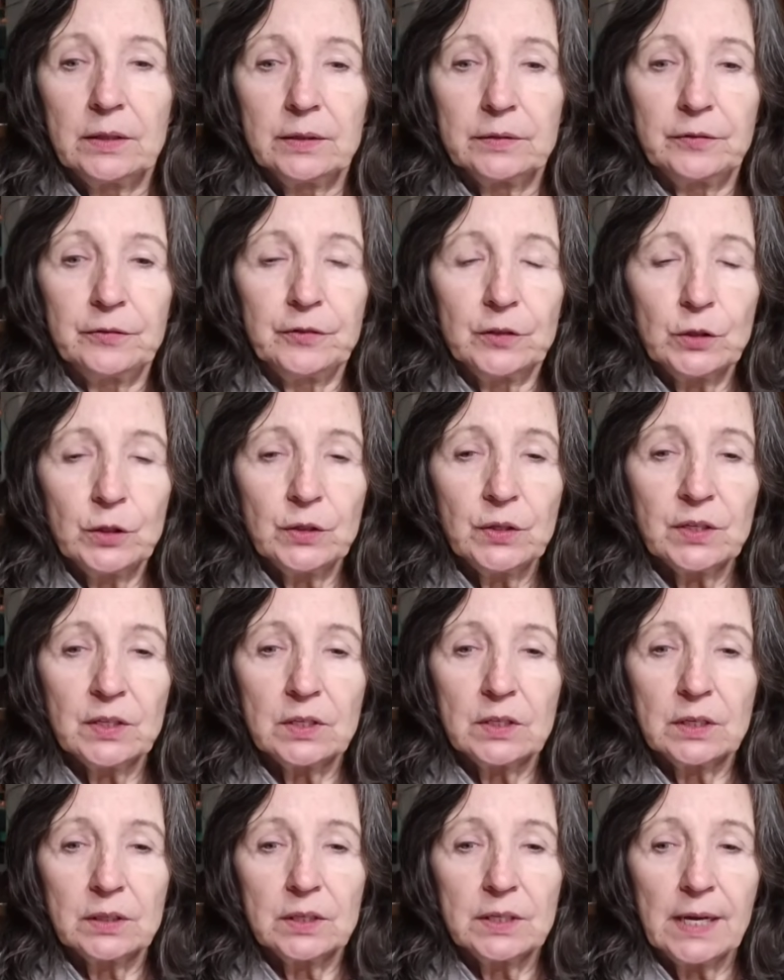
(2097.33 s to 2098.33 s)
the
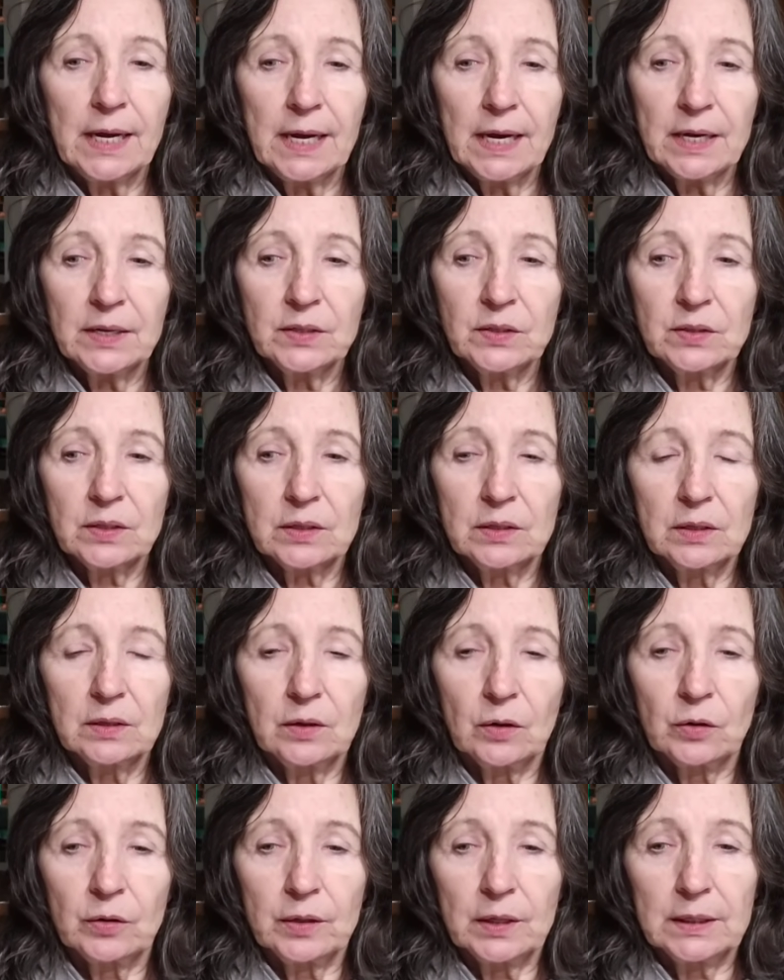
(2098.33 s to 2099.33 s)
first task
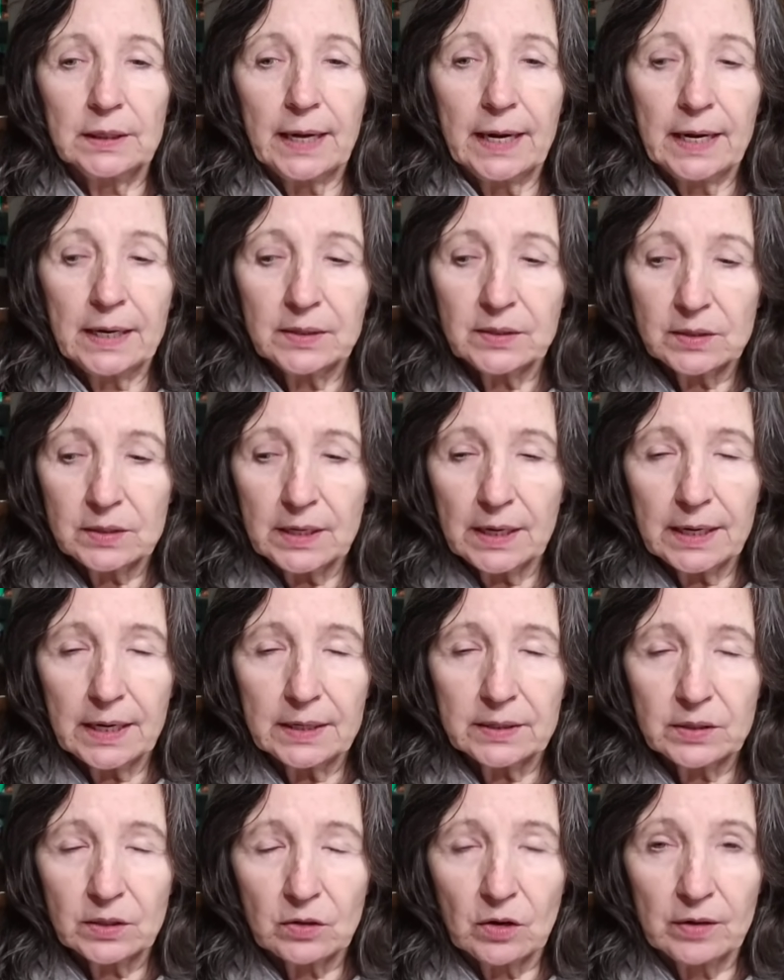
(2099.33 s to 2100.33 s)
or the last
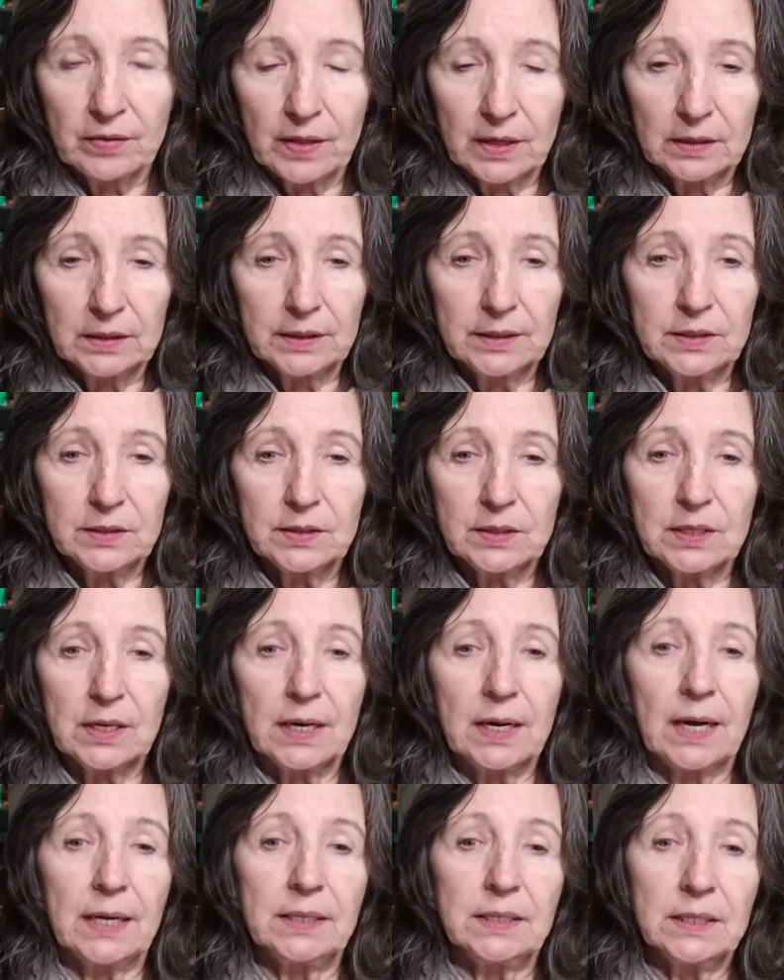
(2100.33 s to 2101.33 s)
task on the list
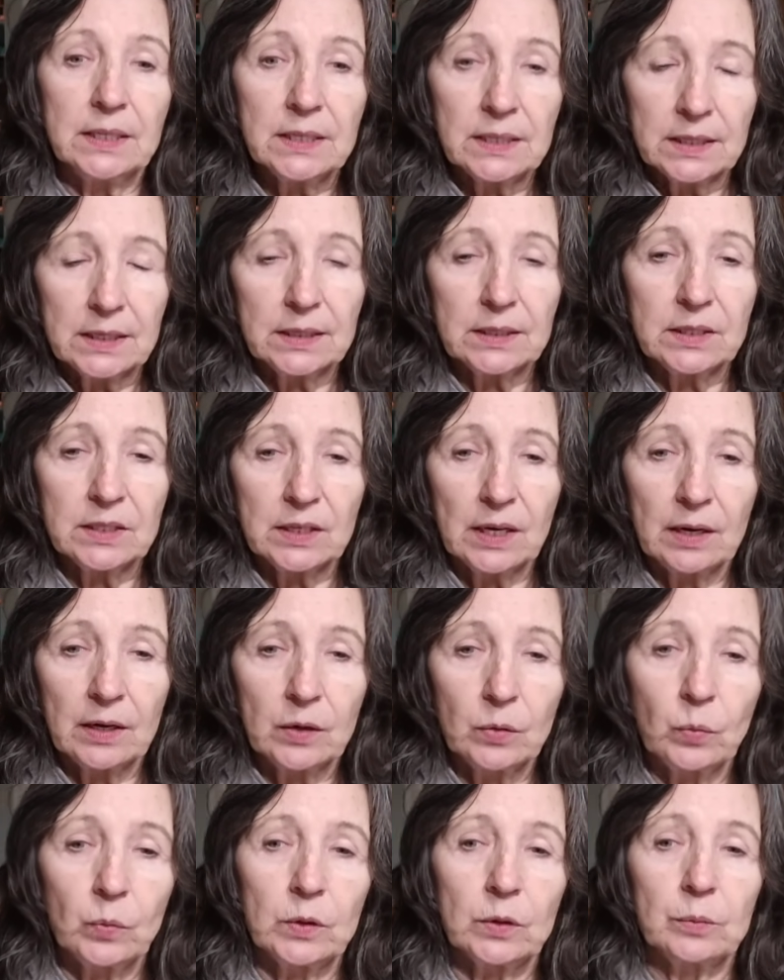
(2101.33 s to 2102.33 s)
that I didn't get
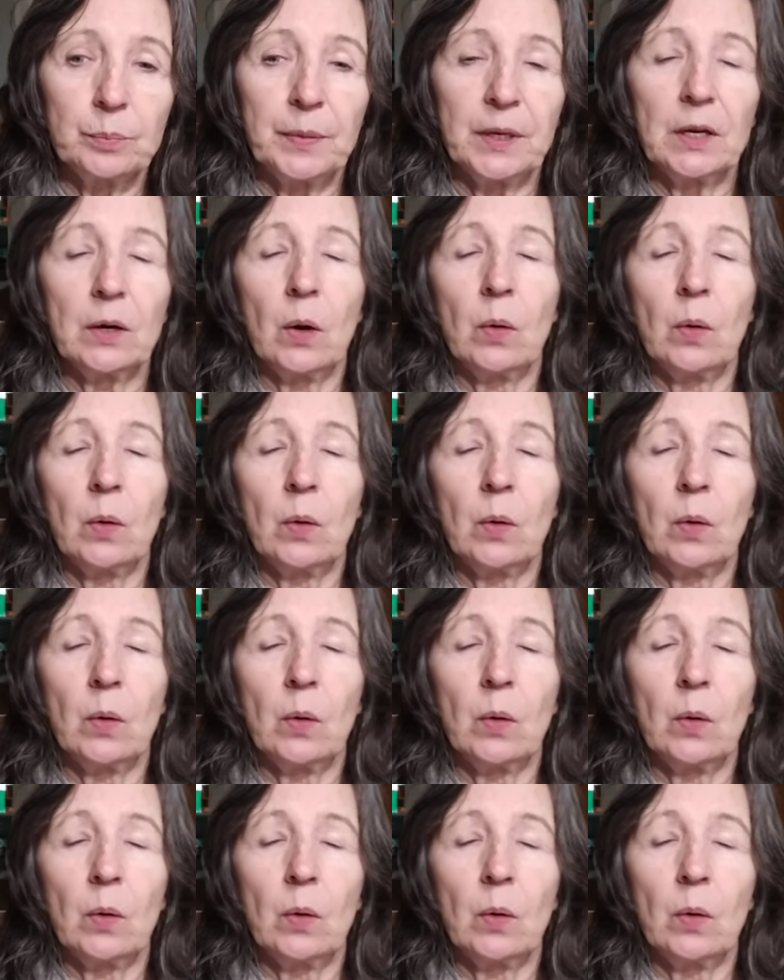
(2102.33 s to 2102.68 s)
done will be